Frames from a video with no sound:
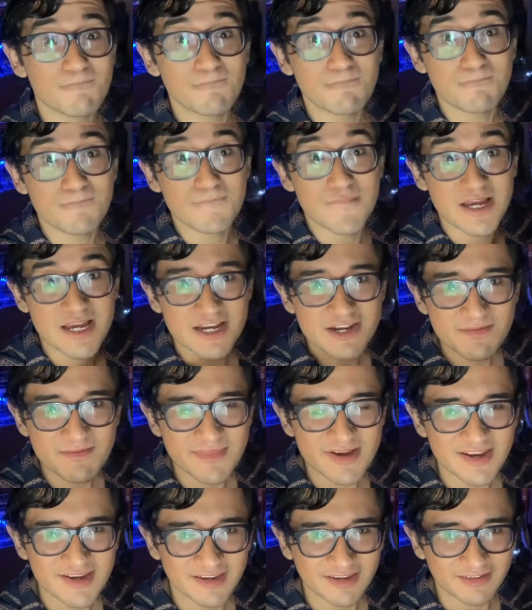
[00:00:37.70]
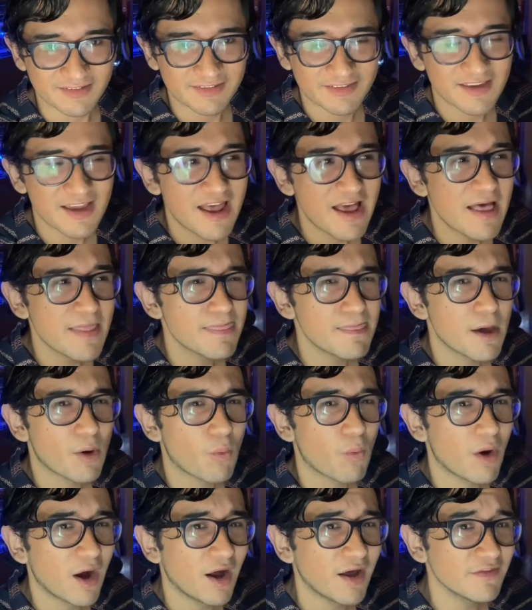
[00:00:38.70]
many meanings. The
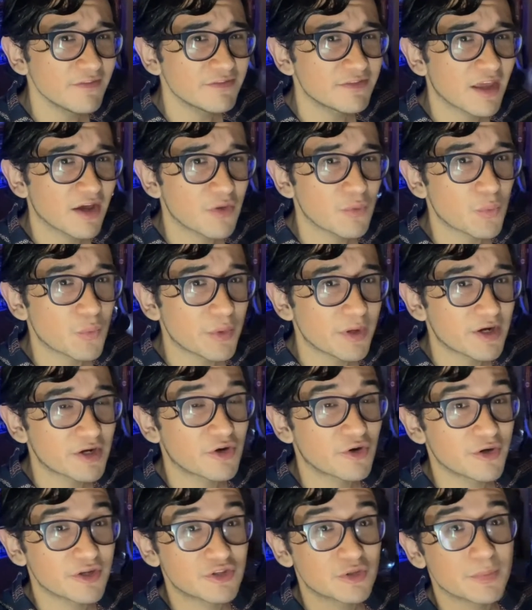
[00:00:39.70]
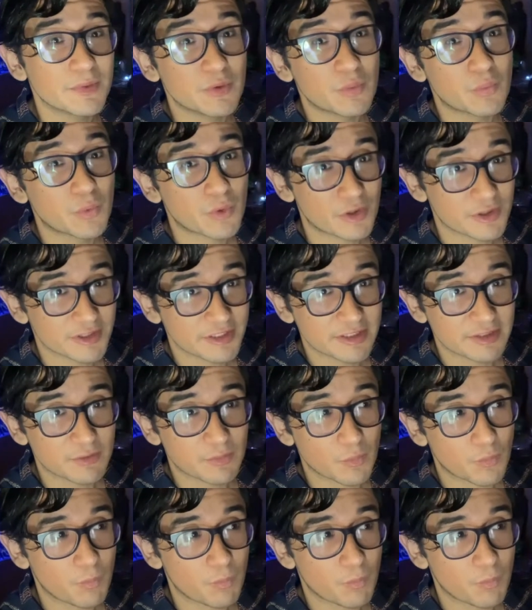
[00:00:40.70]
one that we are going to be working